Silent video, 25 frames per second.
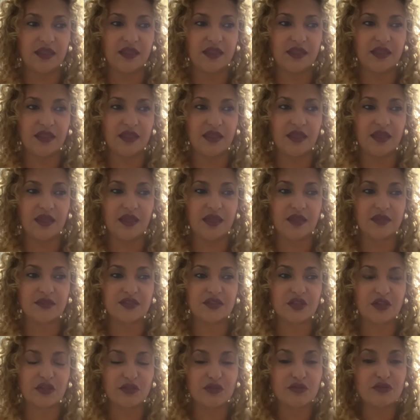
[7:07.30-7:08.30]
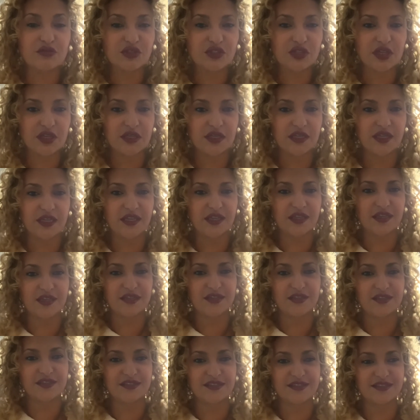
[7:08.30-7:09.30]
The solution
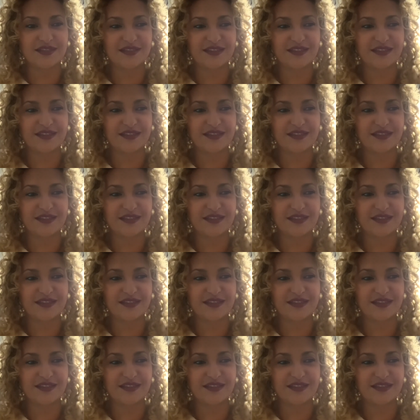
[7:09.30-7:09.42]
is